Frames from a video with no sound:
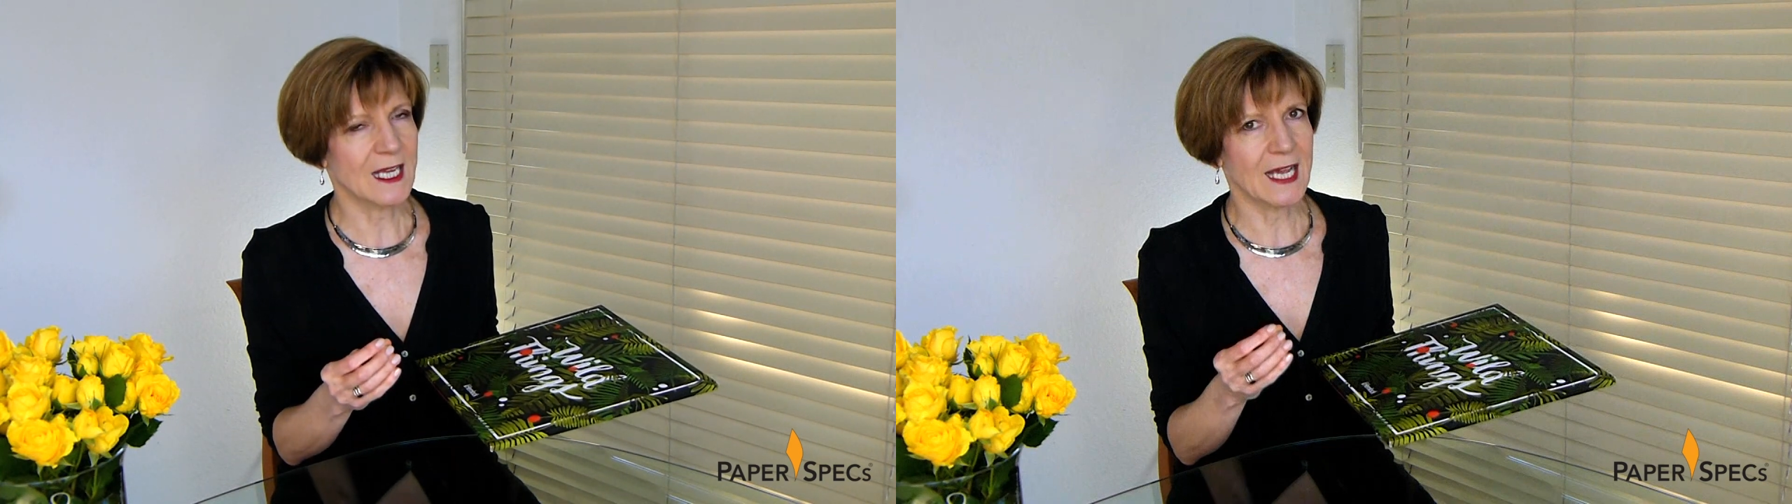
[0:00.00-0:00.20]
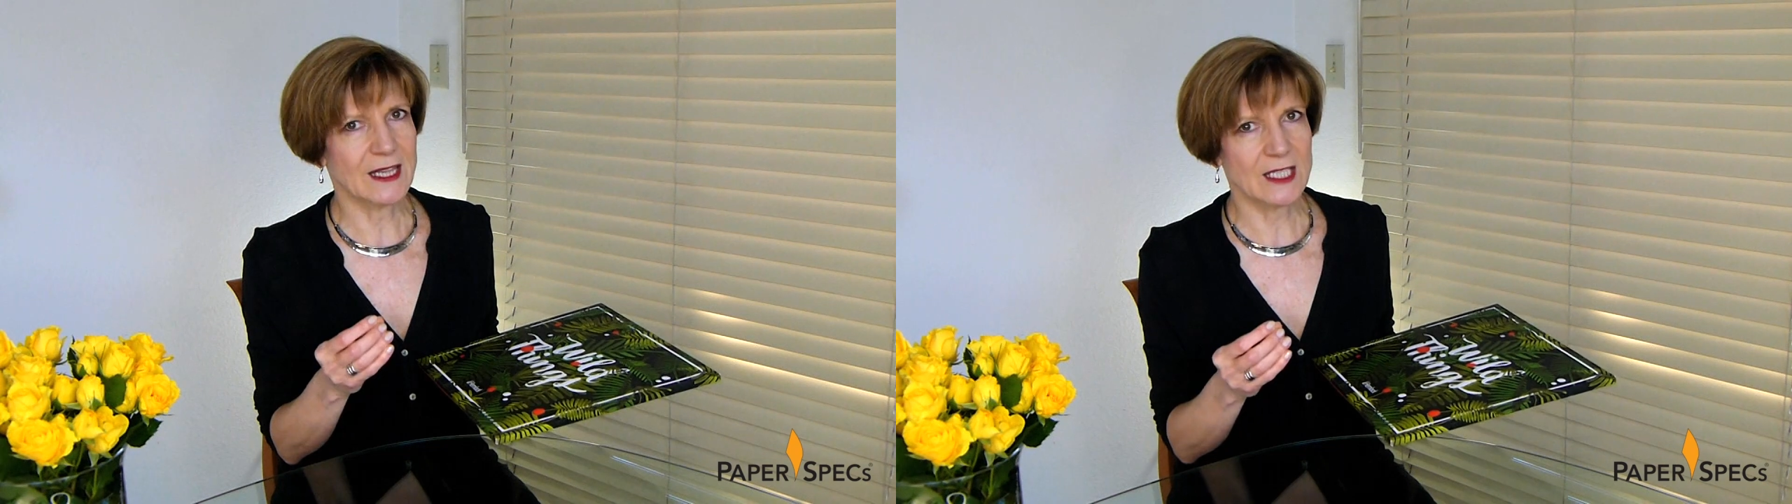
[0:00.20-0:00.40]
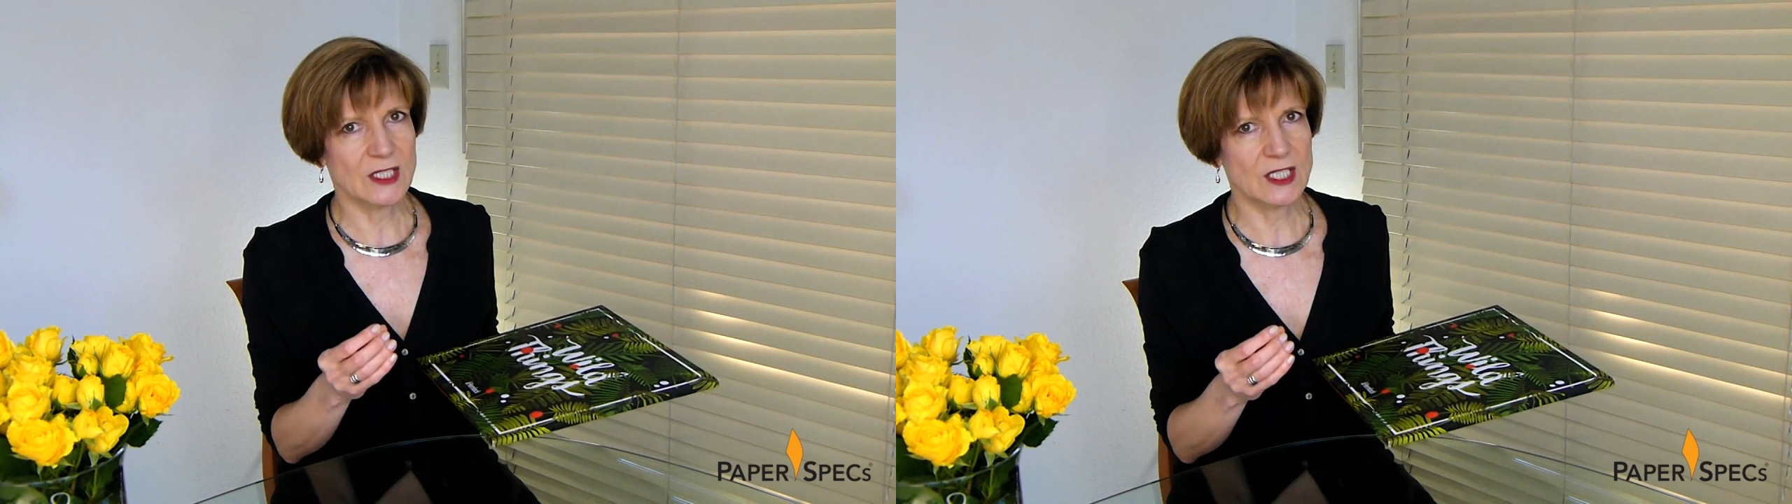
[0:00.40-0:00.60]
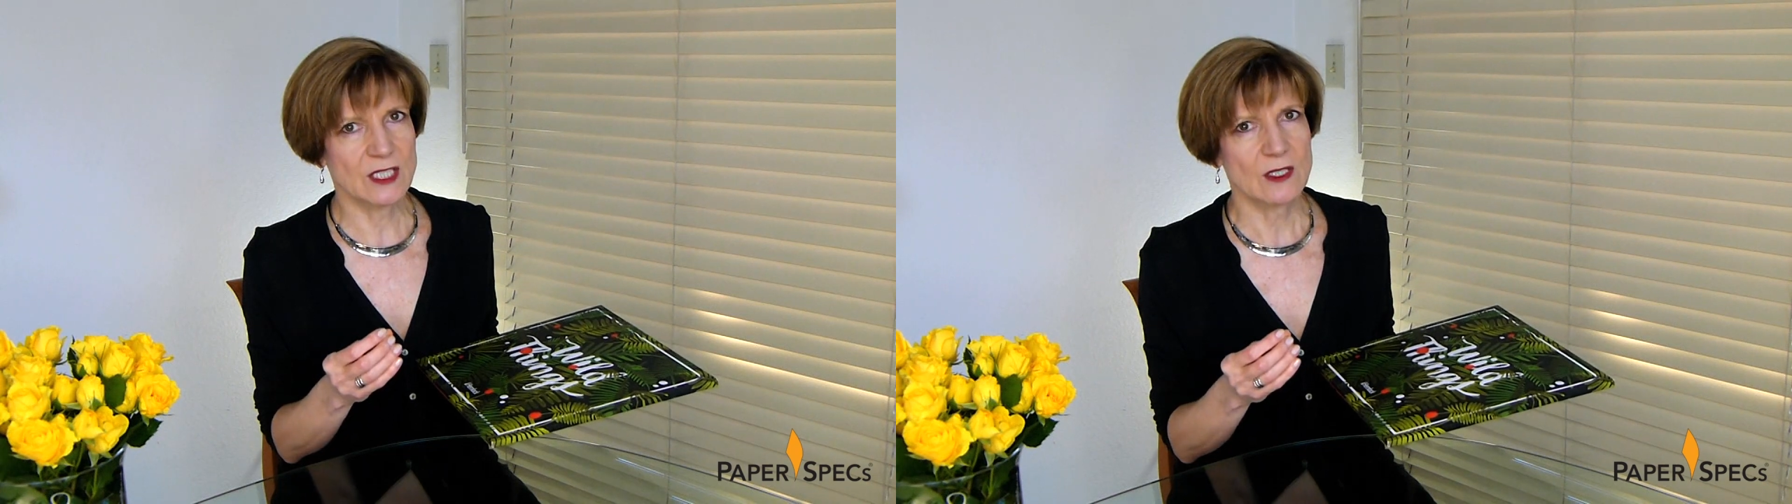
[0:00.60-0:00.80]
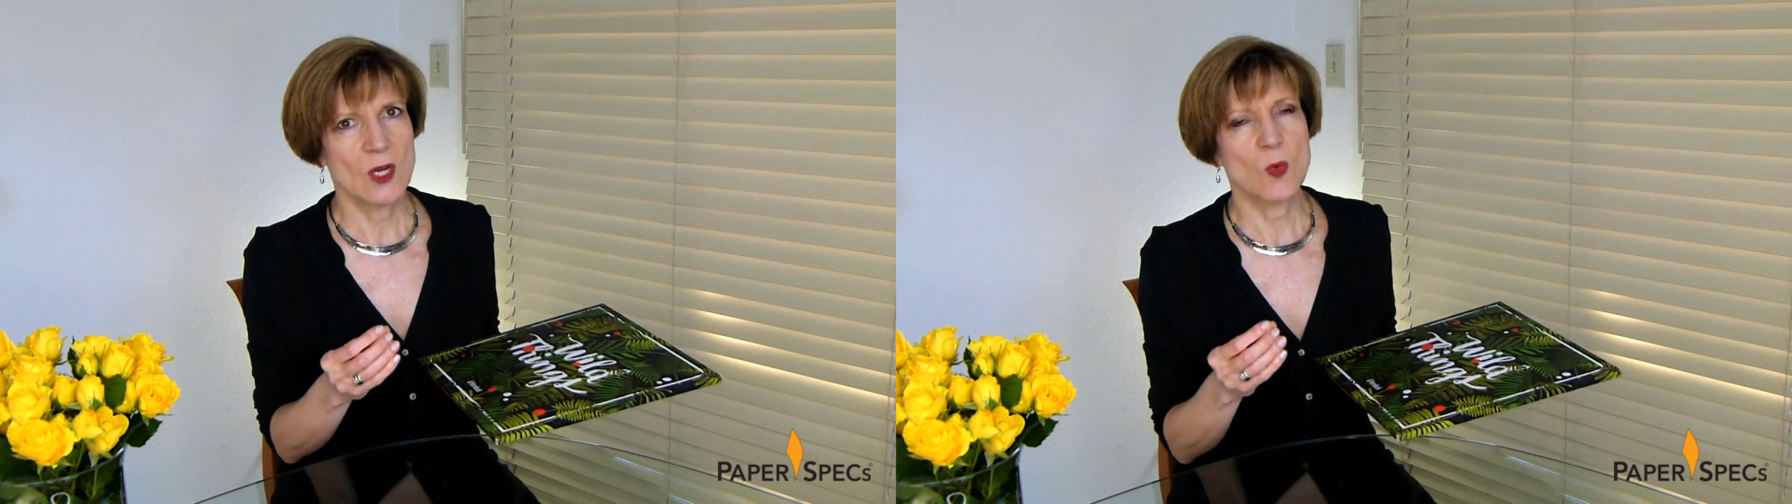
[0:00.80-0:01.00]
and this
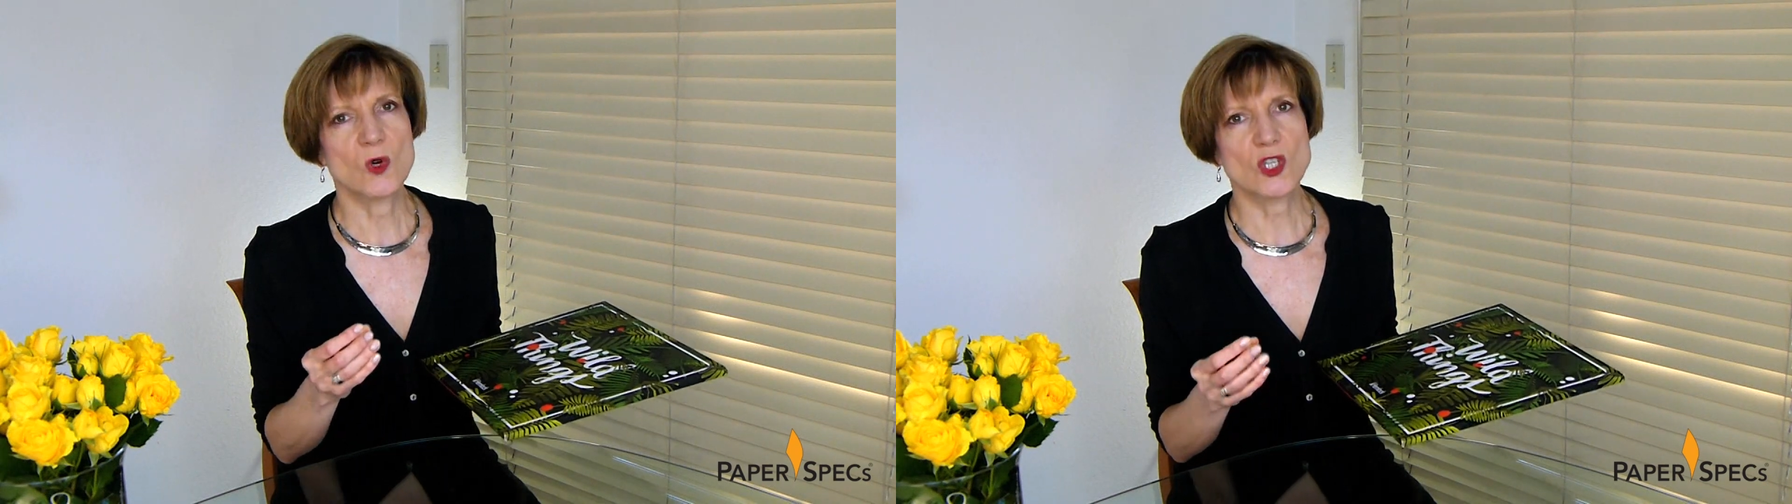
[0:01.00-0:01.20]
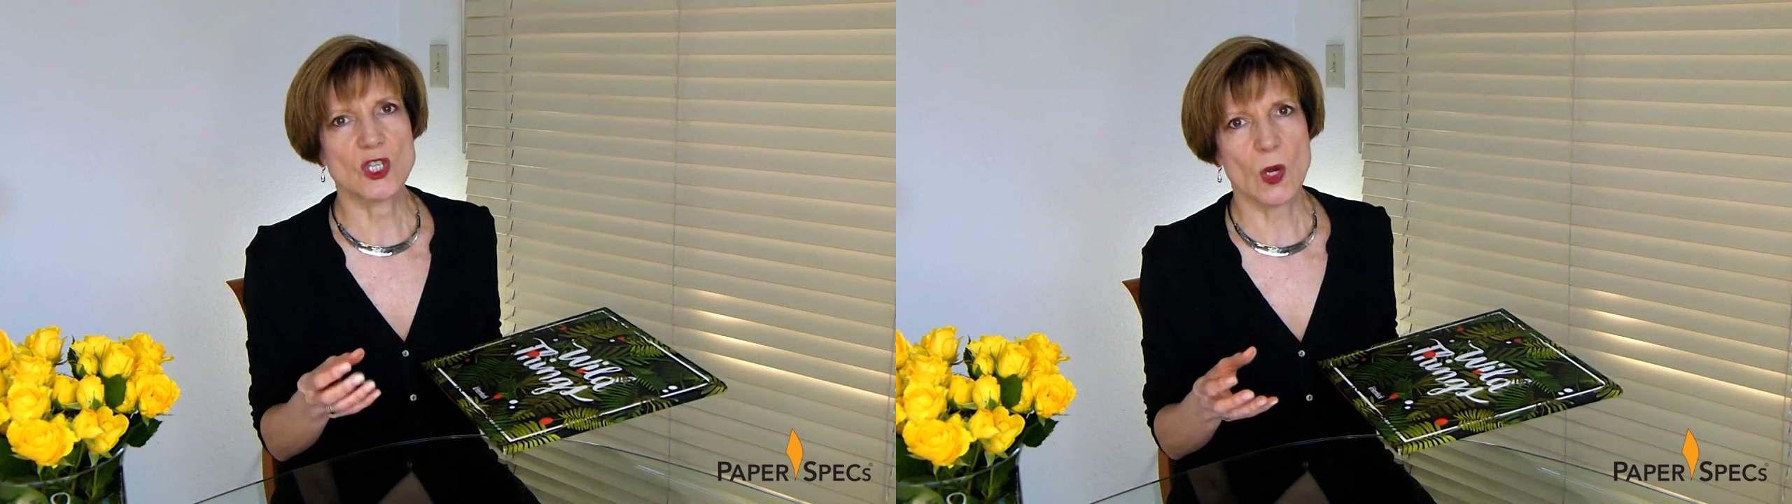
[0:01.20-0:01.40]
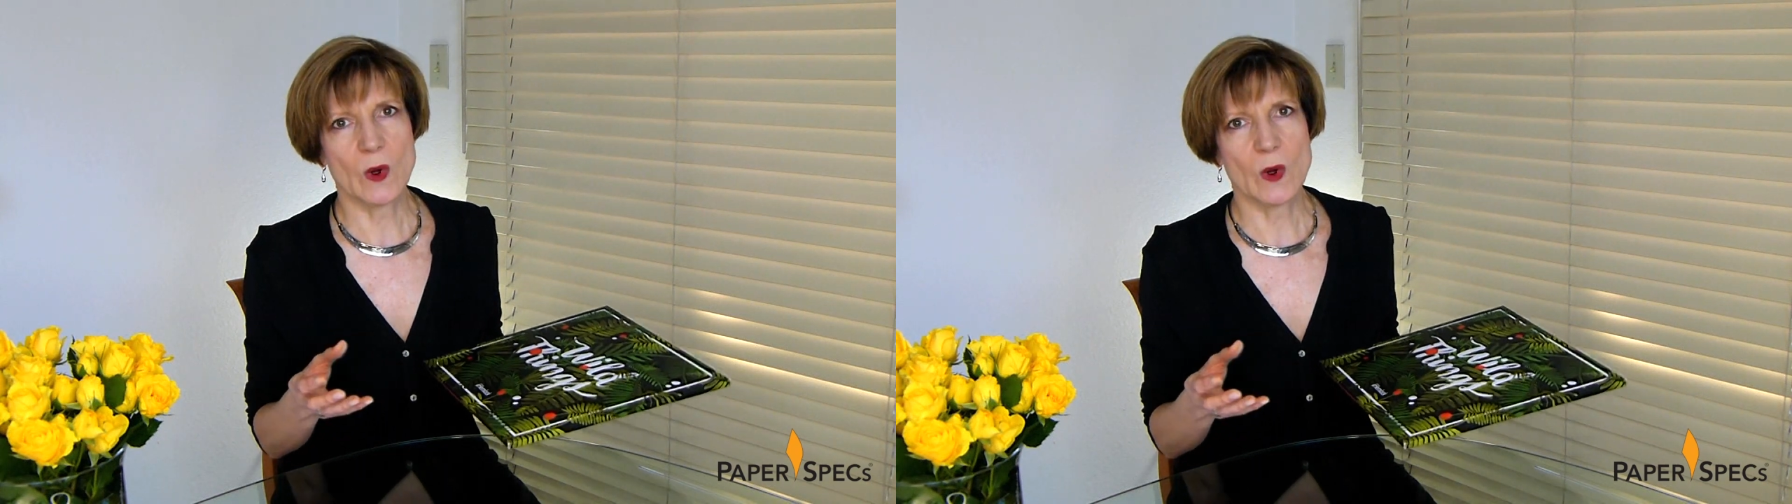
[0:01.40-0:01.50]
year was no